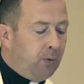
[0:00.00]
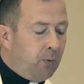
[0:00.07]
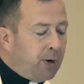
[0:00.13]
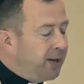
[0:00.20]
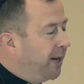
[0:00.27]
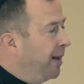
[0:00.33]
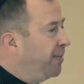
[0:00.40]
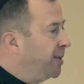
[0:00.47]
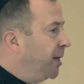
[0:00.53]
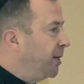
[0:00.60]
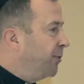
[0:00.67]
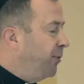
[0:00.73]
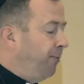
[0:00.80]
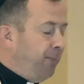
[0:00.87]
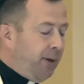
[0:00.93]
What keeps
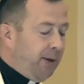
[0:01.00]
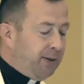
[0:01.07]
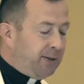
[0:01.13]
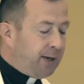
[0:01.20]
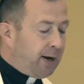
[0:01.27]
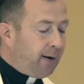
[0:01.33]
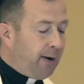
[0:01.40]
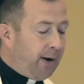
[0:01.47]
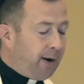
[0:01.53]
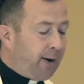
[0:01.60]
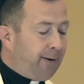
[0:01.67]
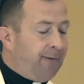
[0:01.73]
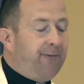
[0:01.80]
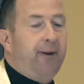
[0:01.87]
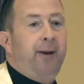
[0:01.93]
us from being daring in
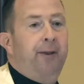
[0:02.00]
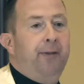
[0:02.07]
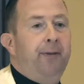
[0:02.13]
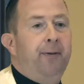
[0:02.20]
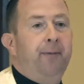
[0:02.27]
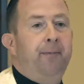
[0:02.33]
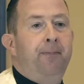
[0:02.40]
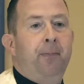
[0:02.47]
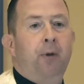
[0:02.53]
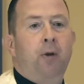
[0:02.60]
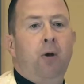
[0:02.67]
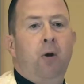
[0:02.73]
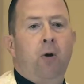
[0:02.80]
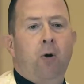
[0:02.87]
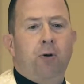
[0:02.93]
our faith
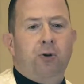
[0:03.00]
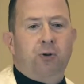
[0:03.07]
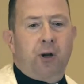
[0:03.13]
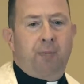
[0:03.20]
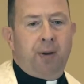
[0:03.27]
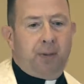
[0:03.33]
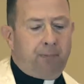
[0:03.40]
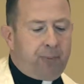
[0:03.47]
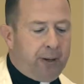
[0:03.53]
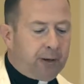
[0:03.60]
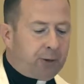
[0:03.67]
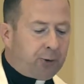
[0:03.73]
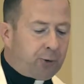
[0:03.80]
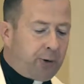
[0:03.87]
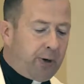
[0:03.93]
or dreaming
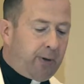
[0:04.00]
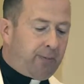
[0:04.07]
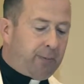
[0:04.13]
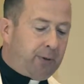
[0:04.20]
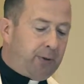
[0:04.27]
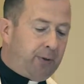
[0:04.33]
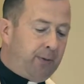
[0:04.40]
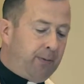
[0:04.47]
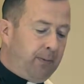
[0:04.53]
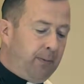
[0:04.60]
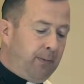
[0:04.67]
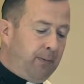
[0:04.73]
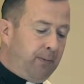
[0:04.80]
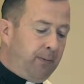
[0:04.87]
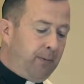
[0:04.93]
big dreams
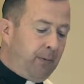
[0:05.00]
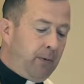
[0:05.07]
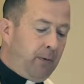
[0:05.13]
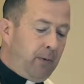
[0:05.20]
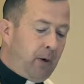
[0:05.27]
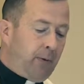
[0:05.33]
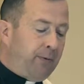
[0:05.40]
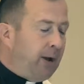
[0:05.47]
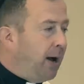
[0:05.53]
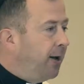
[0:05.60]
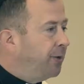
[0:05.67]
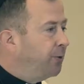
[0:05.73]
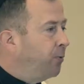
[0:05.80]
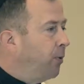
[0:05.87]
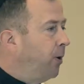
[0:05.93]
of
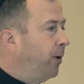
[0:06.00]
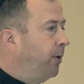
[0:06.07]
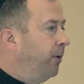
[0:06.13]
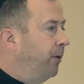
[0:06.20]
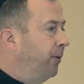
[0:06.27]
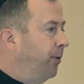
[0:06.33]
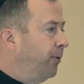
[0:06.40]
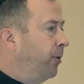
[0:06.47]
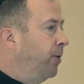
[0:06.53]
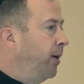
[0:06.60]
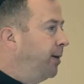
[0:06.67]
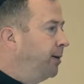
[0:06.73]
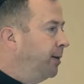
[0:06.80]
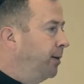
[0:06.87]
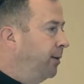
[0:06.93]
God's work through
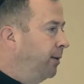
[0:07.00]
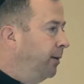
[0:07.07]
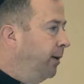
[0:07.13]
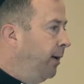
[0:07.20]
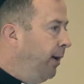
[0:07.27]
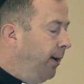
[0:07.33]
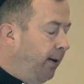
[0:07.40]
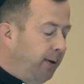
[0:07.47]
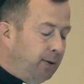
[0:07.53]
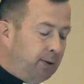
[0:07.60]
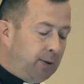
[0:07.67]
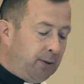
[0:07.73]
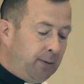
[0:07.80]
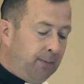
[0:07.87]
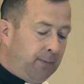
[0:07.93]
us and in
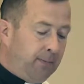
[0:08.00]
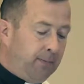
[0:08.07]
us?